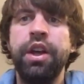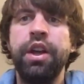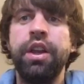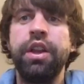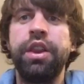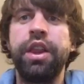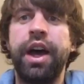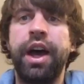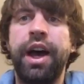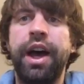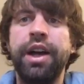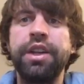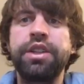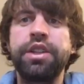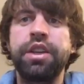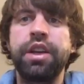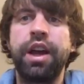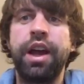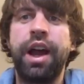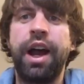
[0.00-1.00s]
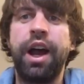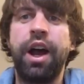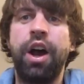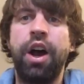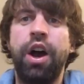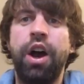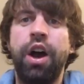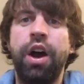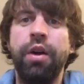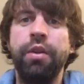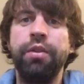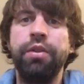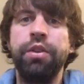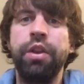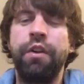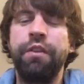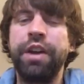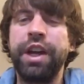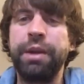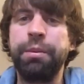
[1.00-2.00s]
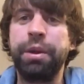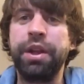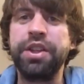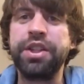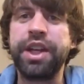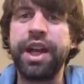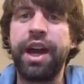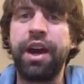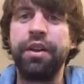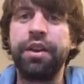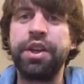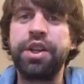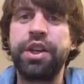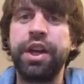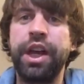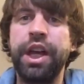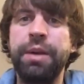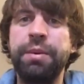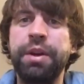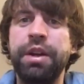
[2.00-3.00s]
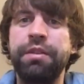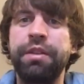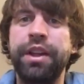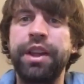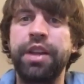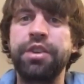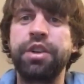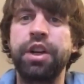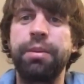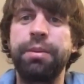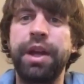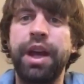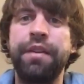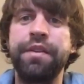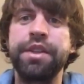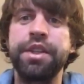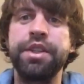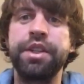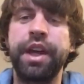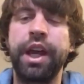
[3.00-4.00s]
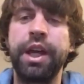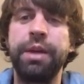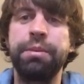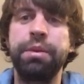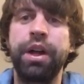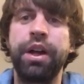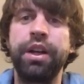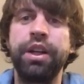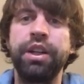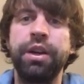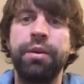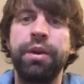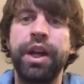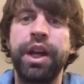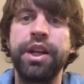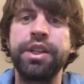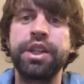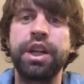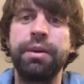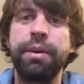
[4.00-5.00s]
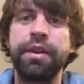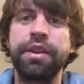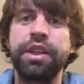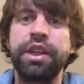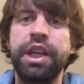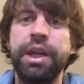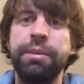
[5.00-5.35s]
that are not really willing to get out of the shape, and I think that's going to be Everton's game plan going here. It's going to have to keep